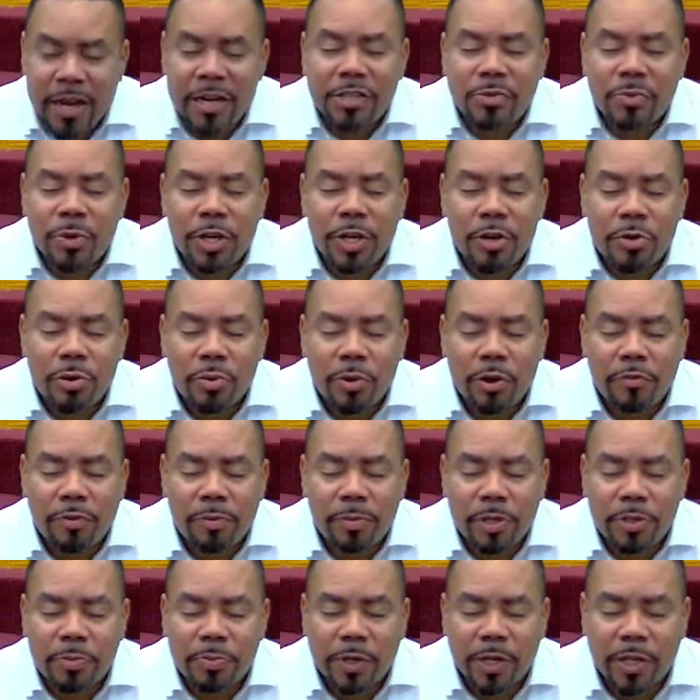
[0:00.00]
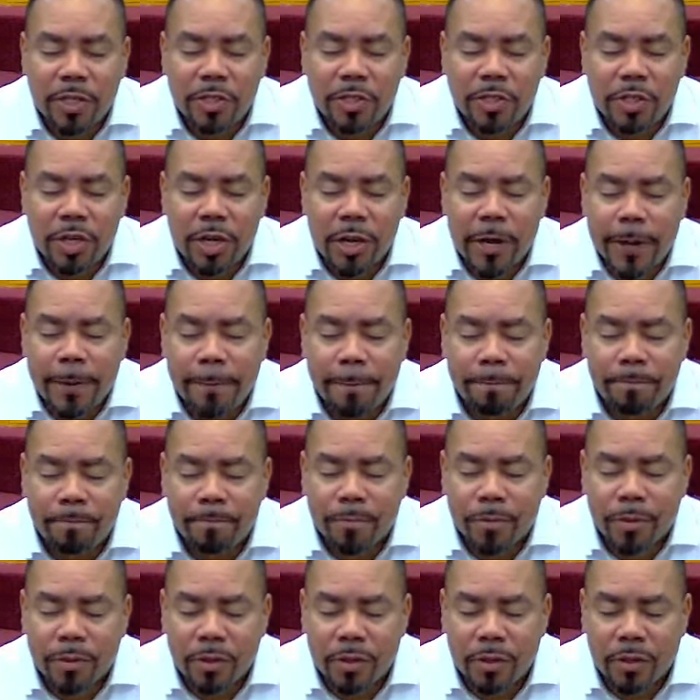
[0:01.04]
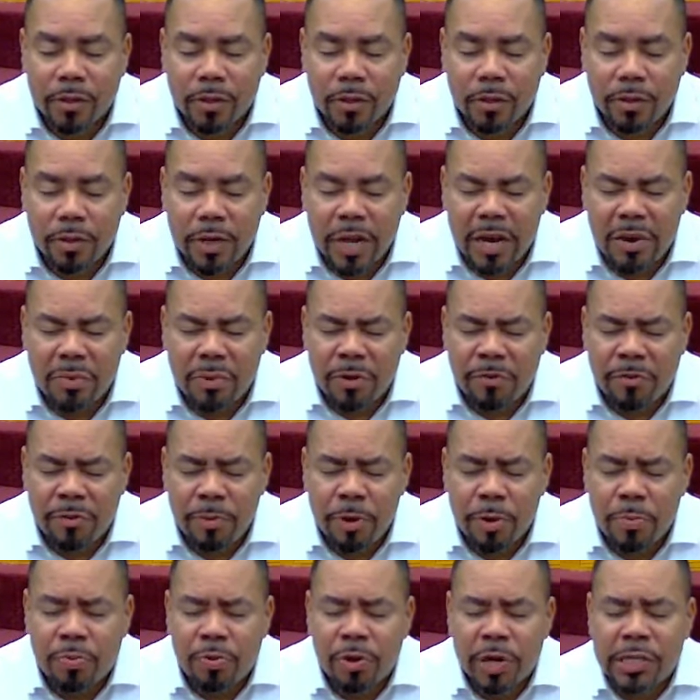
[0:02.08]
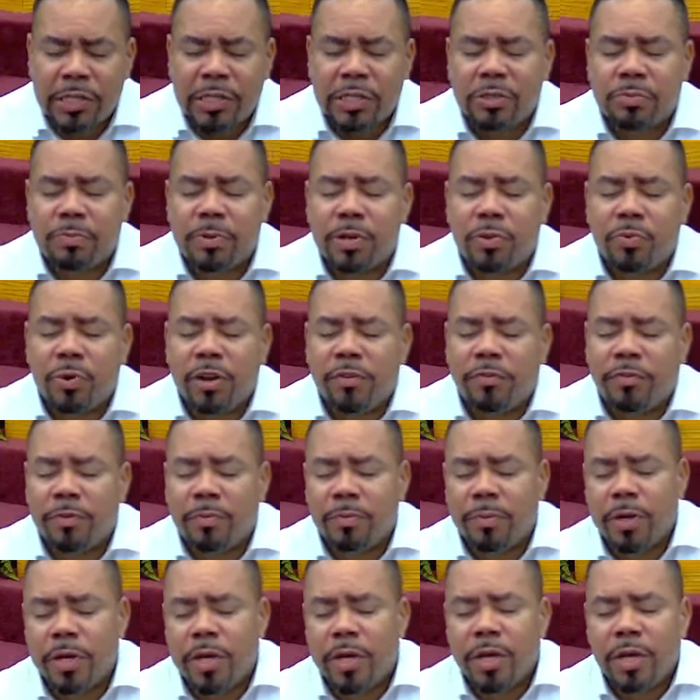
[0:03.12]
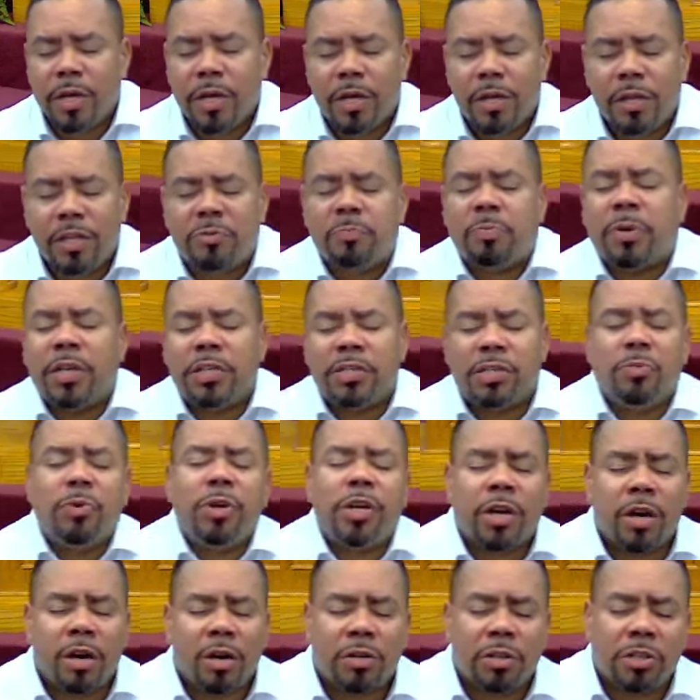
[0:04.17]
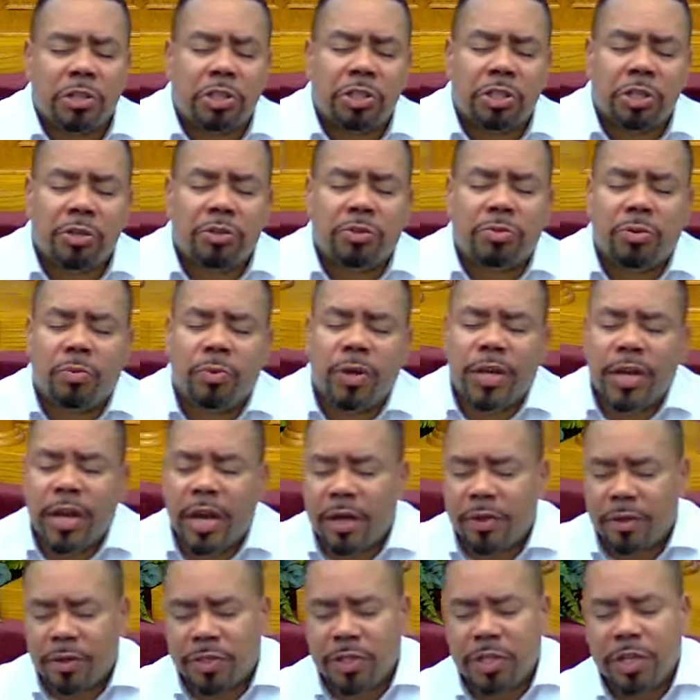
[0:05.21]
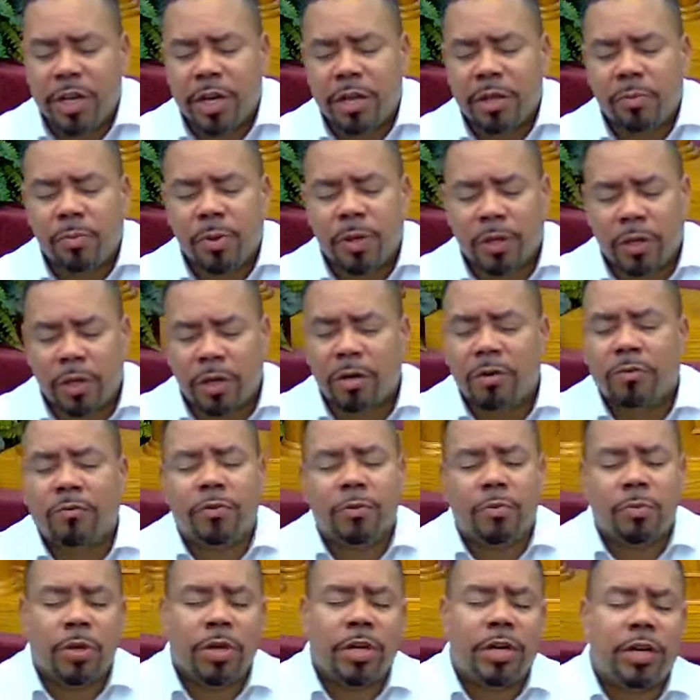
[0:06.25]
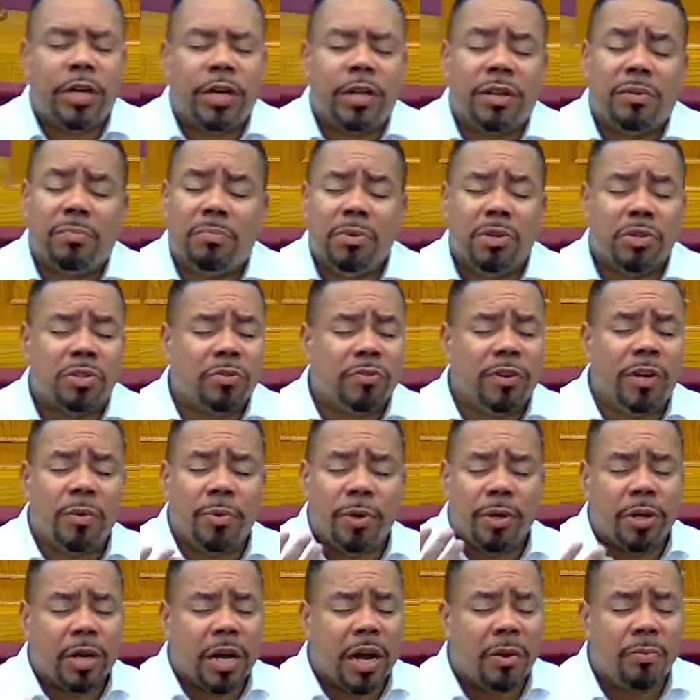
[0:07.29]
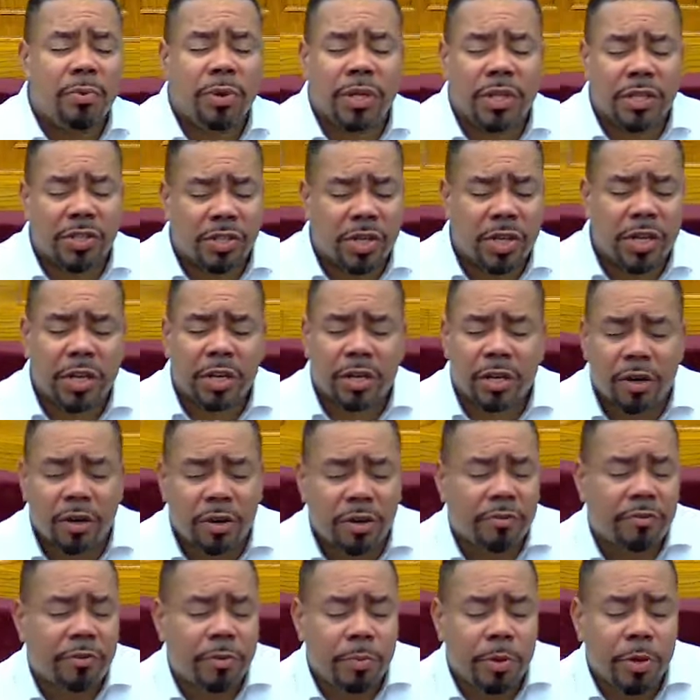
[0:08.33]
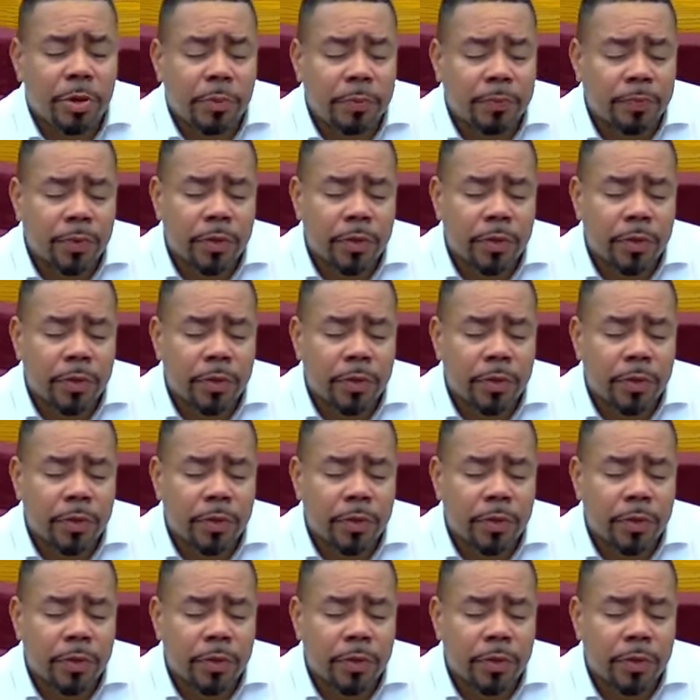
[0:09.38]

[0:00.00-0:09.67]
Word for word: as we go away from this place tonight, not away from your presence, but away from this place that we call a church where we gather together and we learn from one another. Most of all, we, God, we're listening and learning from you.